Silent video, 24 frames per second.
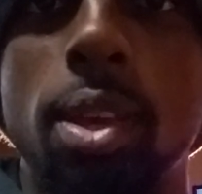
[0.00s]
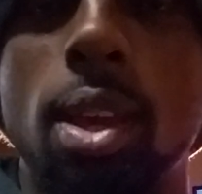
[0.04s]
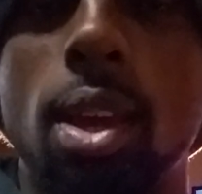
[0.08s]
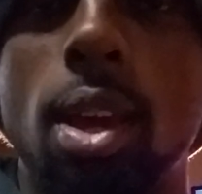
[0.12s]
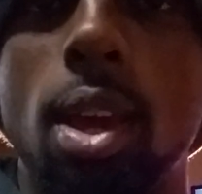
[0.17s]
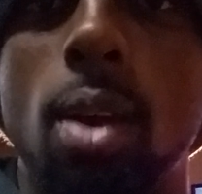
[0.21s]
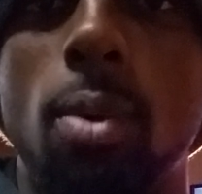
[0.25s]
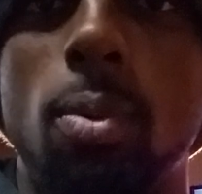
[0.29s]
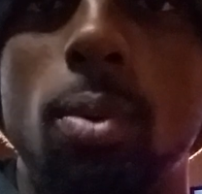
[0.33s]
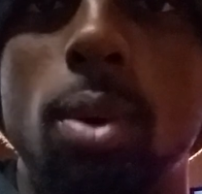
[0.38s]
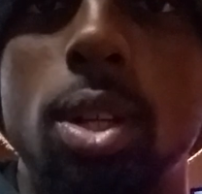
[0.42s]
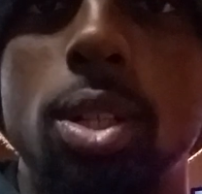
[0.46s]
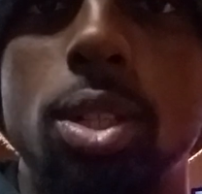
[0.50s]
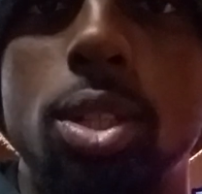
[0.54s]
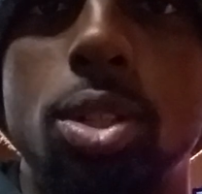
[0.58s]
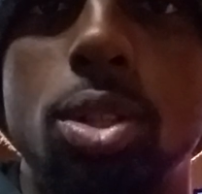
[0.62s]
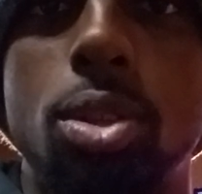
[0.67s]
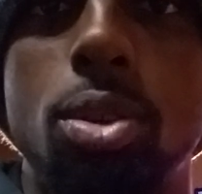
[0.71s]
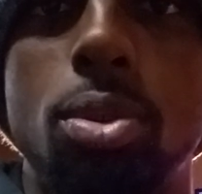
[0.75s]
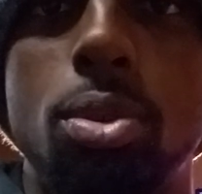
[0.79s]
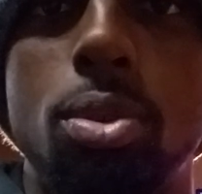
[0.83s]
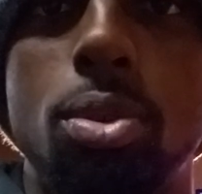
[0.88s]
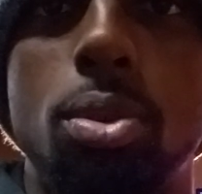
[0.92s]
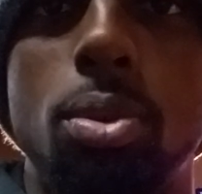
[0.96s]
And once
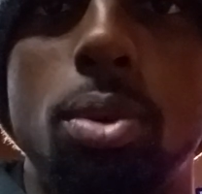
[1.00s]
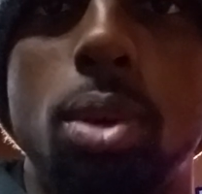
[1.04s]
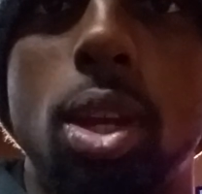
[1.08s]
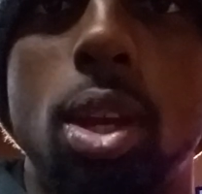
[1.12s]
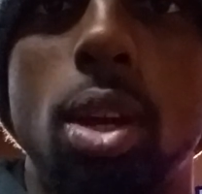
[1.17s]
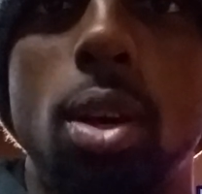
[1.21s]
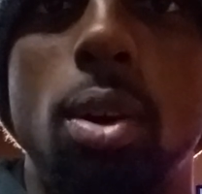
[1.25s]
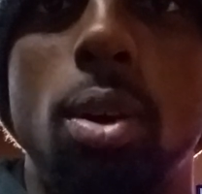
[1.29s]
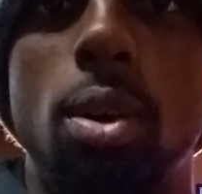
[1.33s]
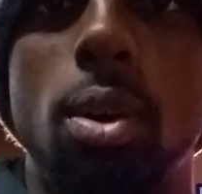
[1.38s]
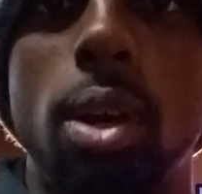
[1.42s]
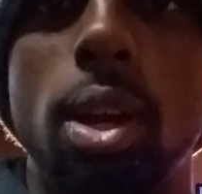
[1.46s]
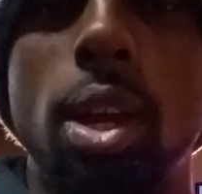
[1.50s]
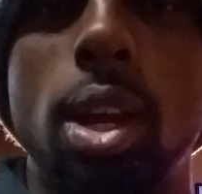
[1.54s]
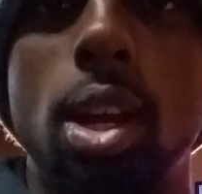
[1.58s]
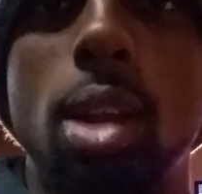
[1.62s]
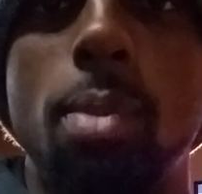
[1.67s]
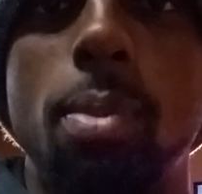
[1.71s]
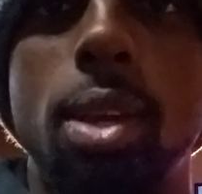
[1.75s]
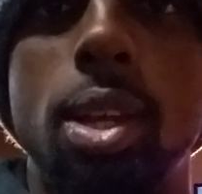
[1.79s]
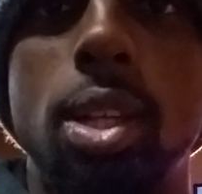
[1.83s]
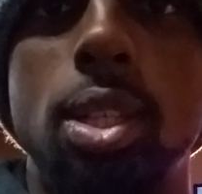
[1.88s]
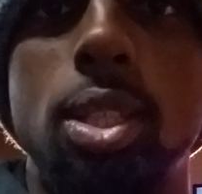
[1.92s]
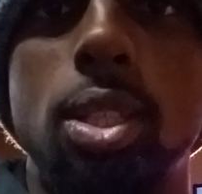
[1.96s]
you kill
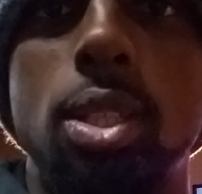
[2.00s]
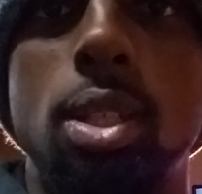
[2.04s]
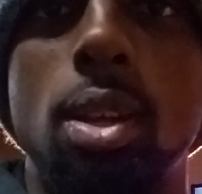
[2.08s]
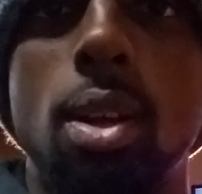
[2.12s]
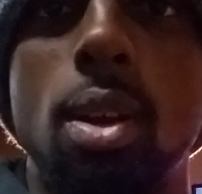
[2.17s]
enemies